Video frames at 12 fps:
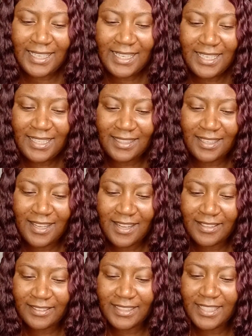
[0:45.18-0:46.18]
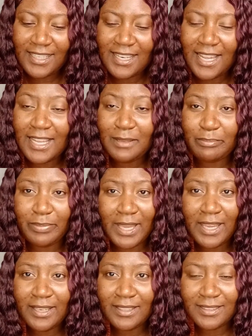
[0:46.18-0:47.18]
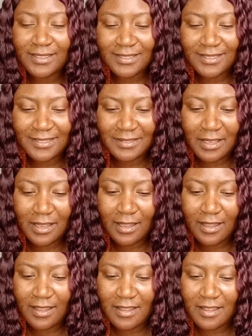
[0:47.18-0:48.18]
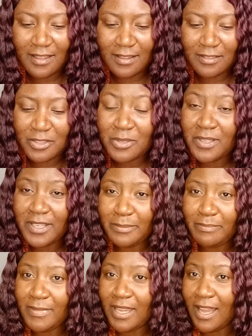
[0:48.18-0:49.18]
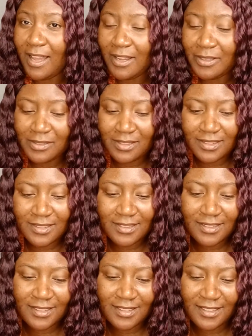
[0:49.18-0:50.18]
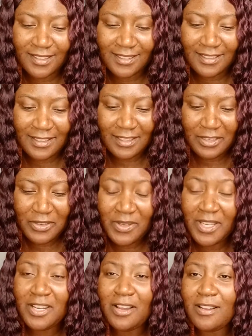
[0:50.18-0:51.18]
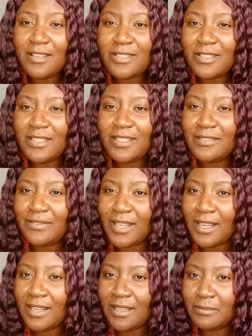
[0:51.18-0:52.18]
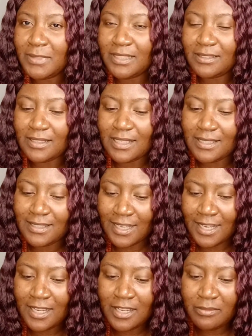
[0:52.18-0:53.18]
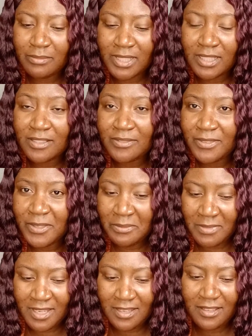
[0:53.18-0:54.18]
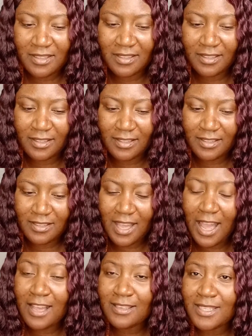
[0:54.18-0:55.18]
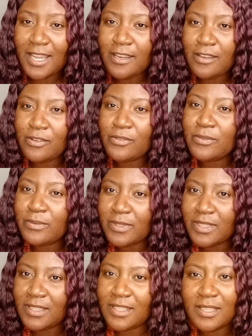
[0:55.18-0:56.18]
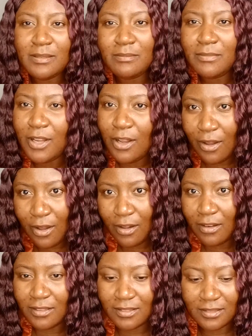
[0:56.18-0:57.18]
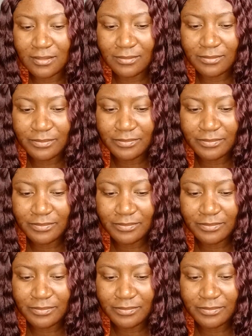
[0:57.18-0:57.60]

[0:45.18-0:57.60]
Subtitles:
Click the like button to help me out. You can also leave a comment down below for me as I do with them all.